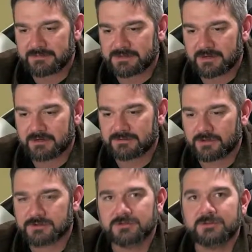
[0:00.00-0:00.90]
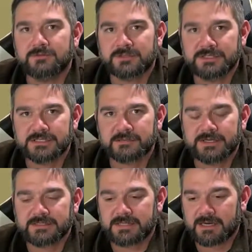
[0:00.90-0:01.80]
So Dogelord
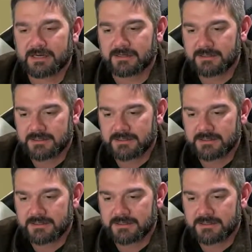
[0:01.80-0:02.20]
participates there.